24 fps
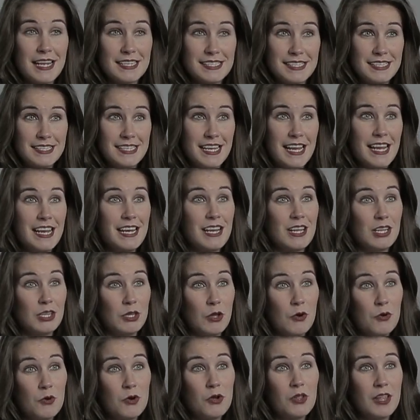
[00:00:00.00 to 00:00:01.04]
at state,
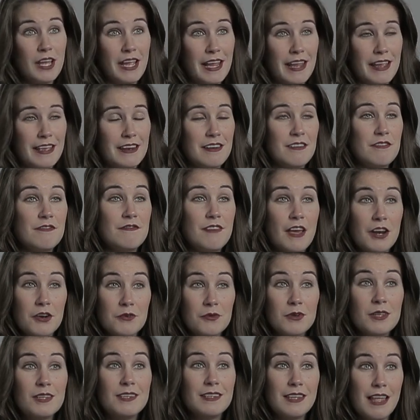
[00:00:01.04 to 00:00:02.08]
local, and
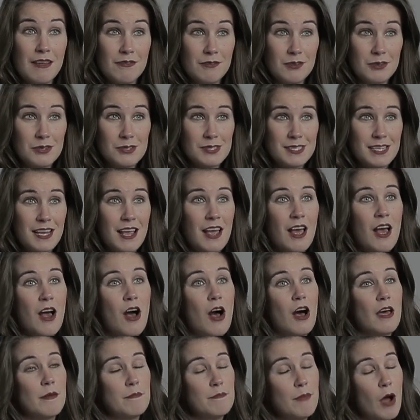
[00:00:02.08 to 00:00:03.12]
federal levels
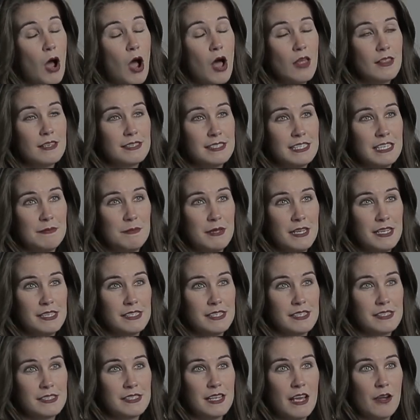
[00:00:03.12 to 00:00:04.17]
on policy
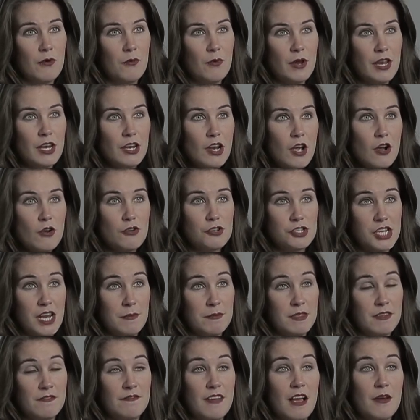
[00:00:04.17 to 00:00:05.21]
pieces that we know shape
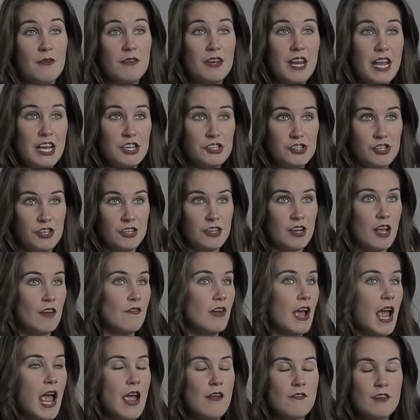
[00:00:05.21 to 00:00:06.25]
the foundation of
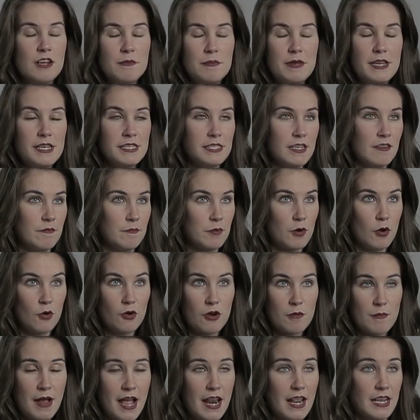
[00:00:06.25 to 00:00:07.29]
every piece of
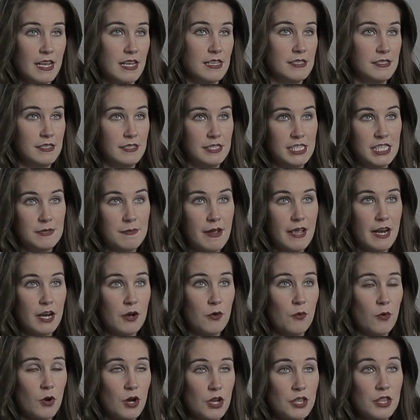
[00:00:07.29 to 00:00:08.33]
programmatic and systematic
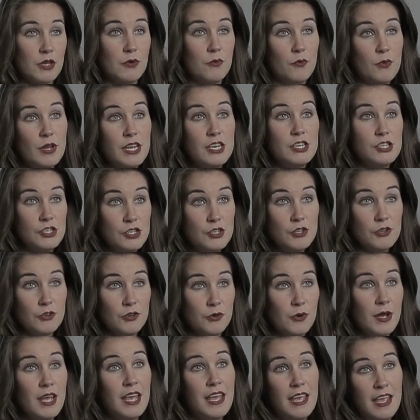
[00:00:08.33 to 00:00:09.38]
work that we
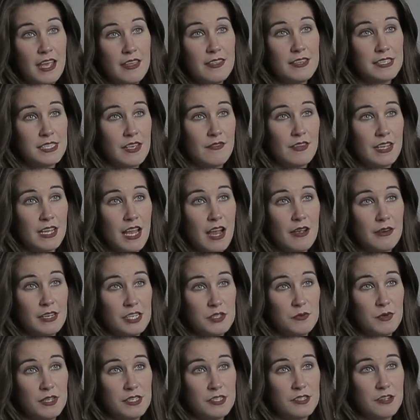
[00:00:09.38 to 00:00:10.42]
do in the seven
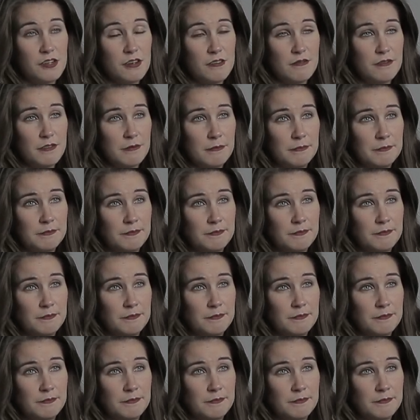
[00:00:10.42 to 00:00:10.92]
counties we serve.